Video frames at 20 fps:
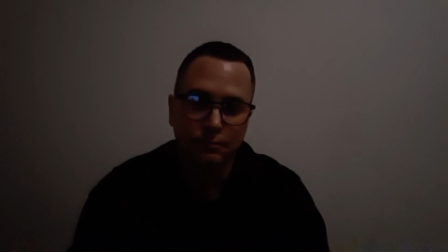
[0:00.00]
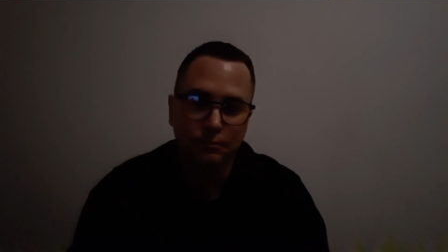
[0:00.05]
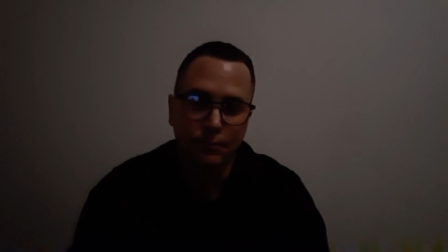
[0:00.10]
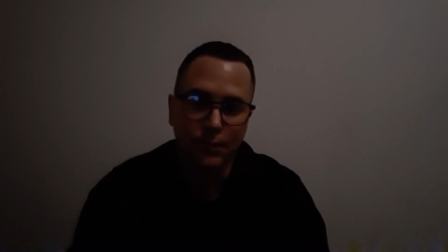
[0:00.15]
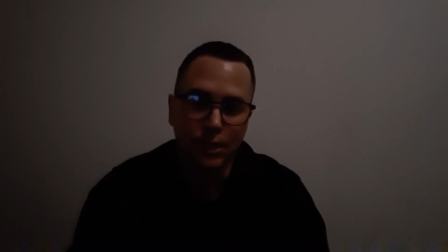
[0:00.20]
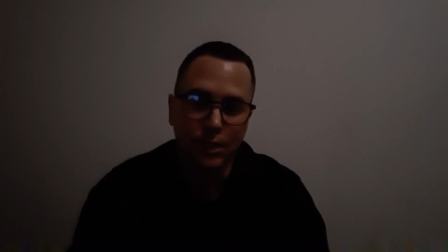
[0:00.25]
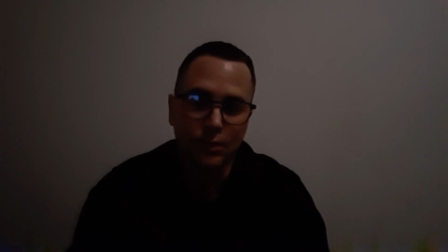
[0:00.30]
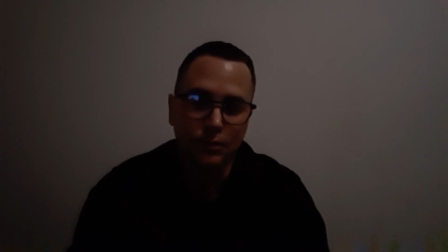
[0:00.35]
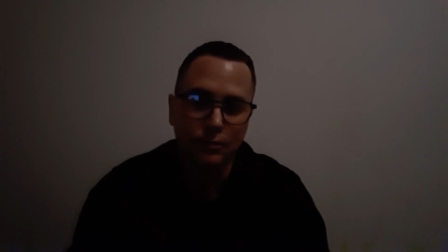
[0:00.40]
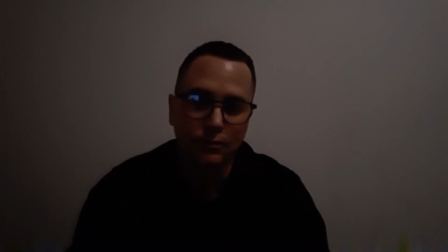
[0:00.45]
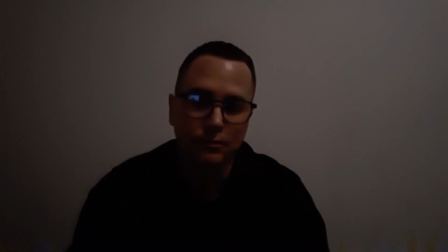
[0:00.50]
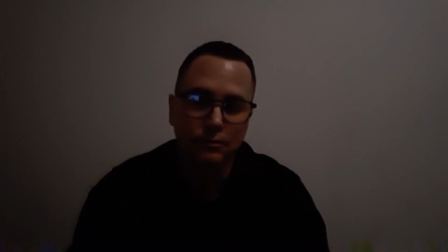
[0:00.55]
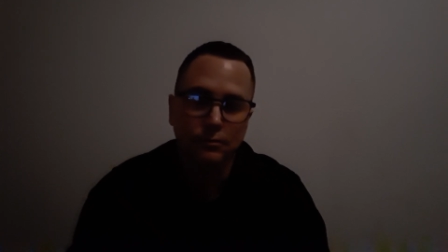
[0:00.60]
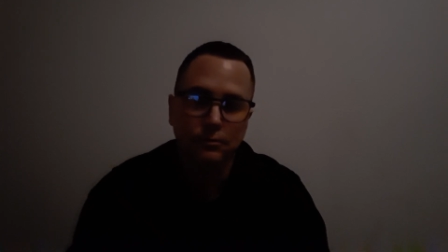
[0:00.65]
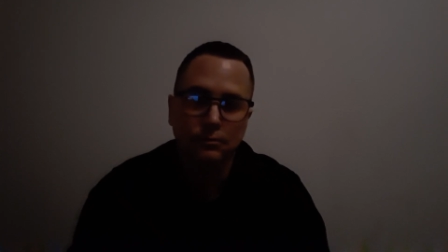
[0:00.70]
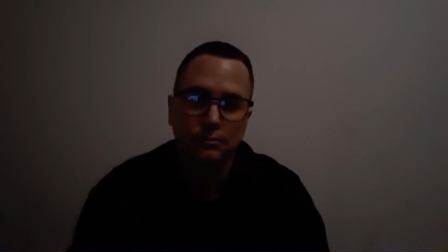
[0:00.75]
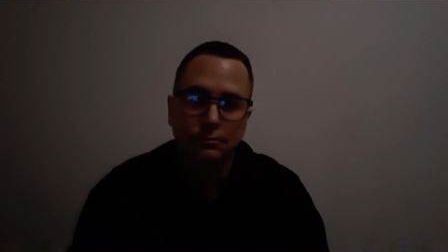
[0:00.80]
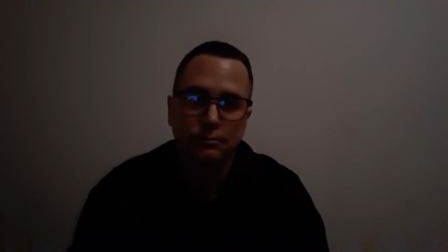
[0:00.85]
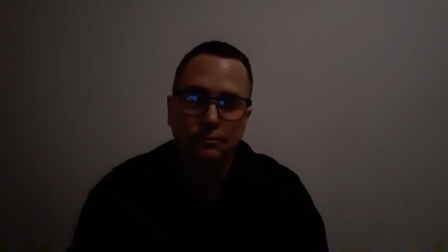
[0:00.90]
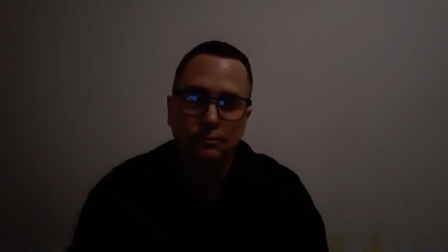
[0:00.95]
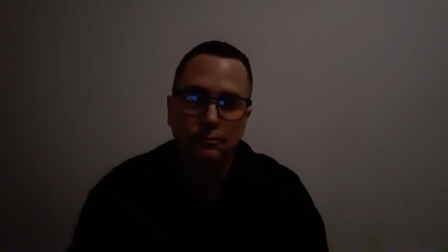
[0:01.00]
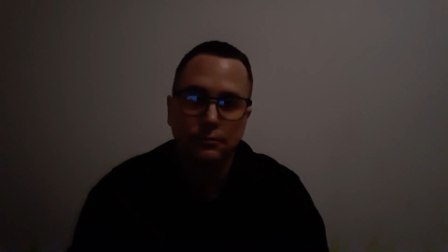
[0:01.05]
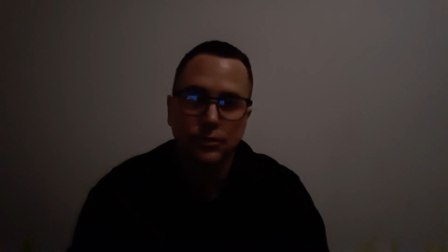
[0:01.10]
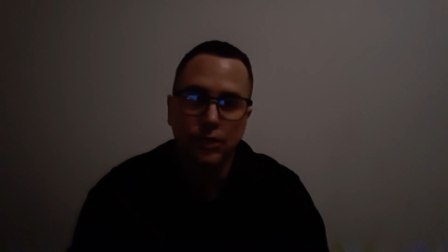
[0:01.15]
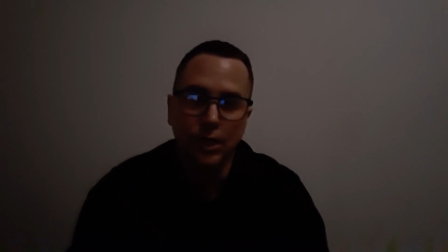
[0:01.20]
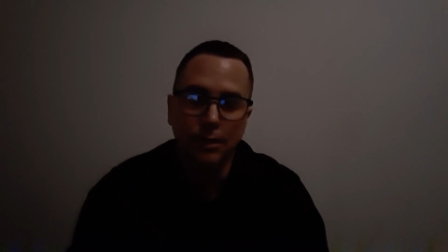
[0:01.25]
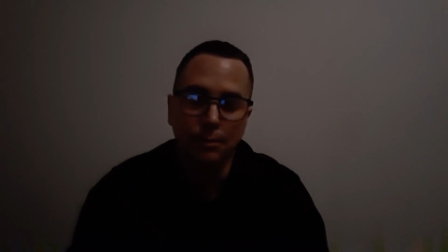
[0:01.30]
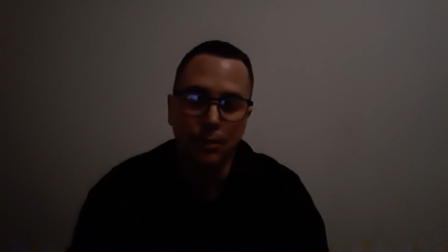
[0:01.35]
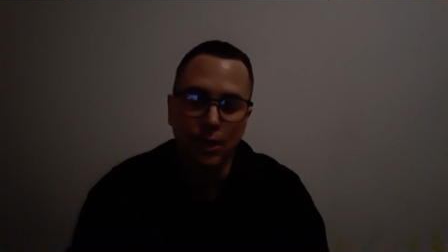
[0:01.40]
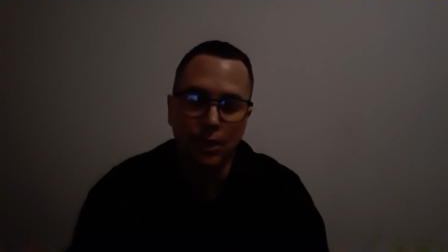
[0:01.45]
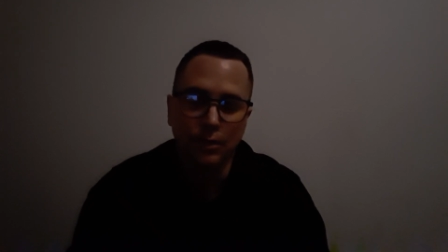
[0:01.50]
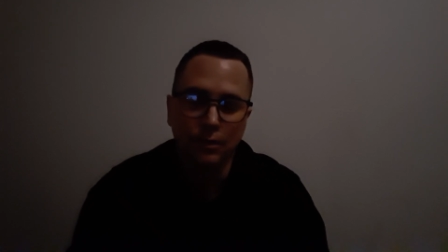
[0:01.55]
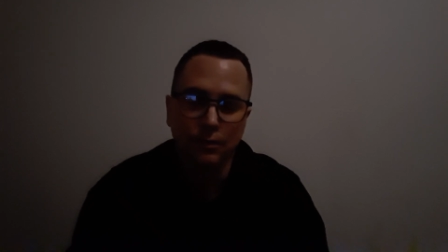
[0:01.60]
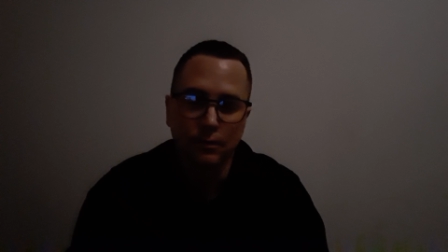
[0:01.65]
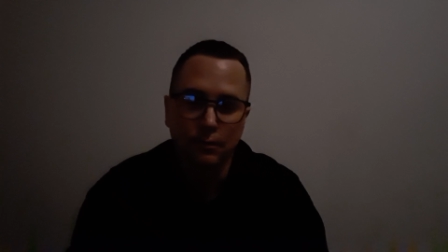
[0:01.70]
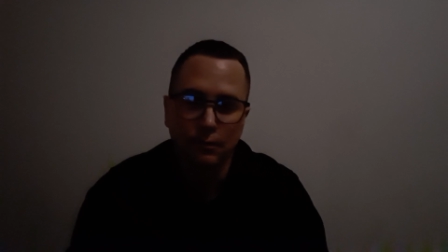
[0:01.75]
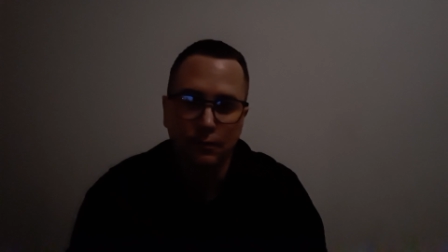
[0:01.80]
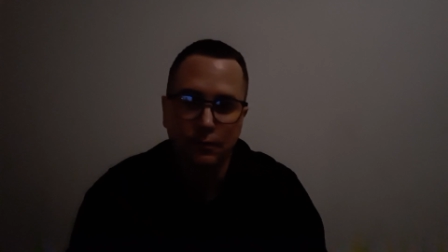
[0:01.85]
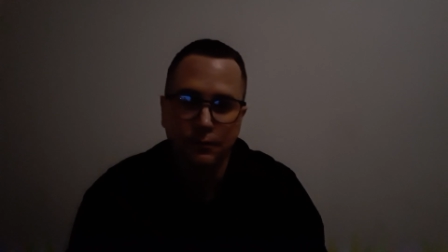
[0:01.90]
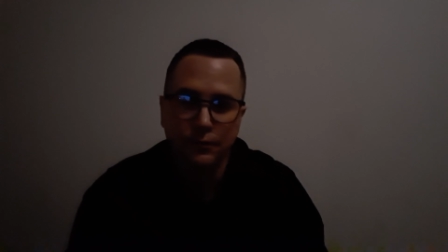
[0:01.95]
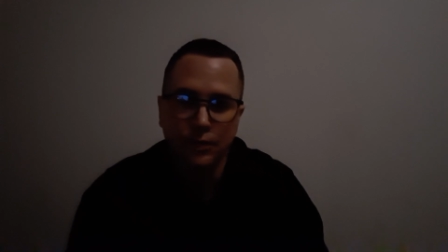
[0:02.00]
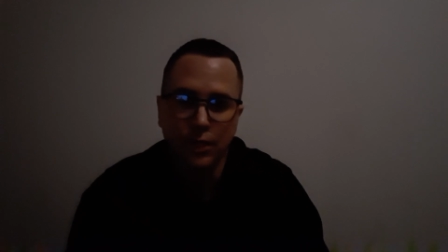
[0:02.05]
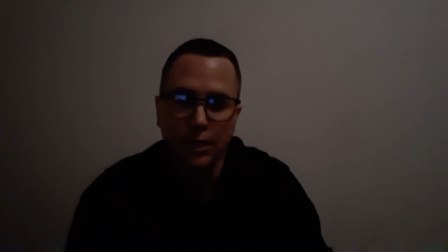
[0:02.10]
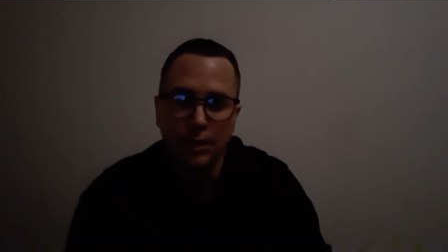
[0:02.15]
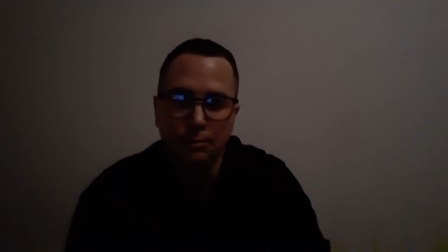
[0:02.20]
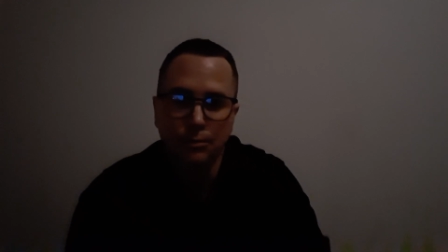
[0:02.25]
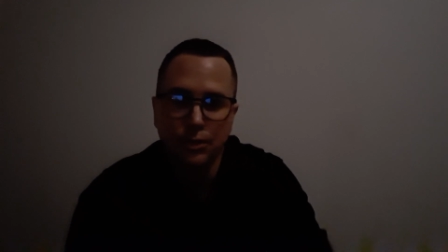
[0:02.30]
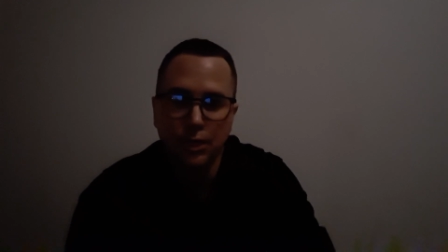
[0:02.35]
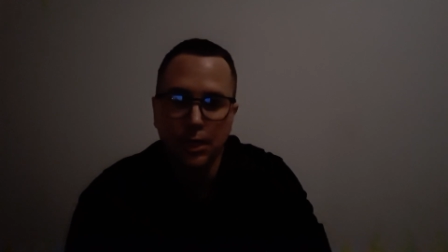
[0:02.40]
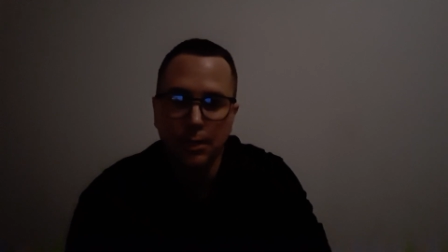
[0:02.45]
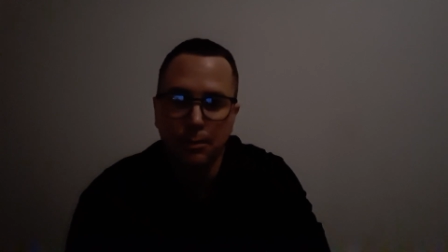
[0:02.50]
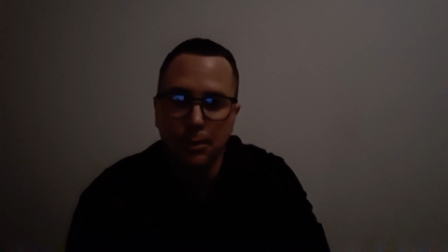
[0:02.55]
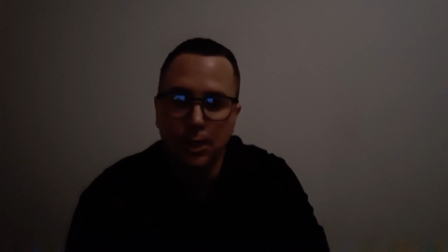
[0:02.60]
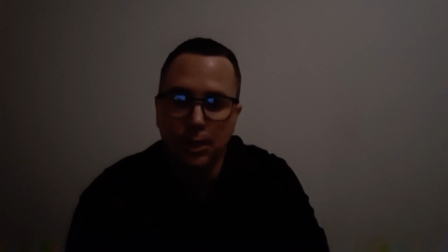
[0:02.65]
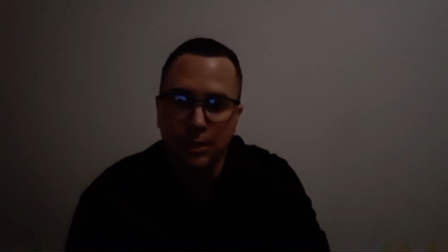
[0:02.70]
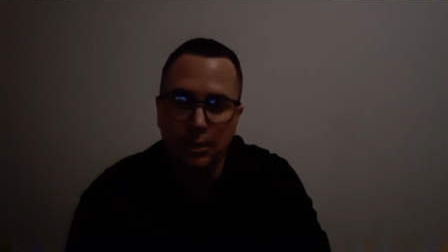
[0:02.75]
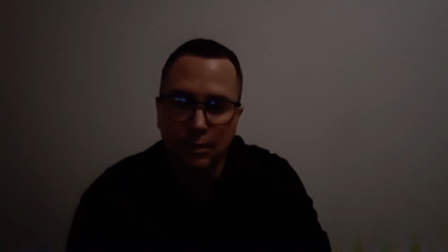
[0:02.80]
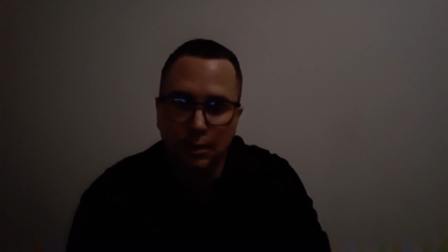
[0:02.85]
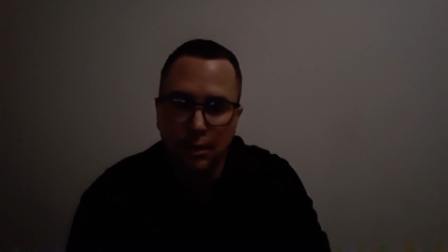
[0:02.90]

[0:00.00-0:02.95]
Beyond. Champion. Champ, champion.